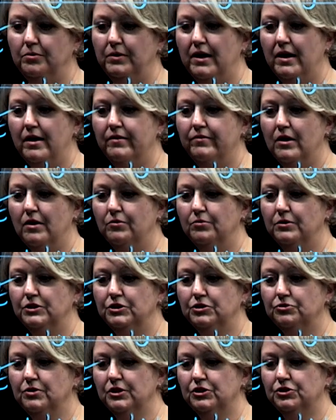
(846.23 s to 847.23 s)
We have a
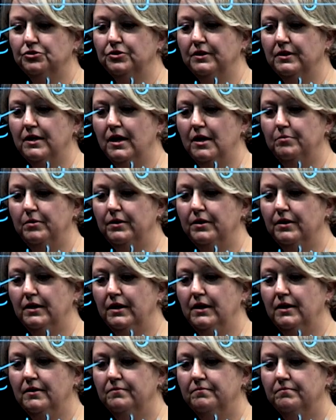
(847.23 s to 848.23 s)
restructuring
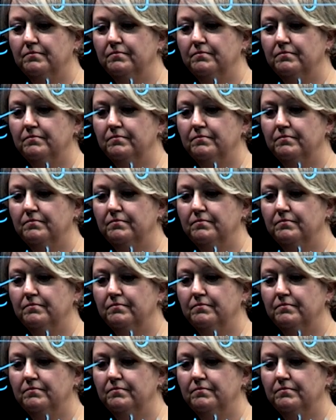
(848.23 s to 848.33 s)
liability,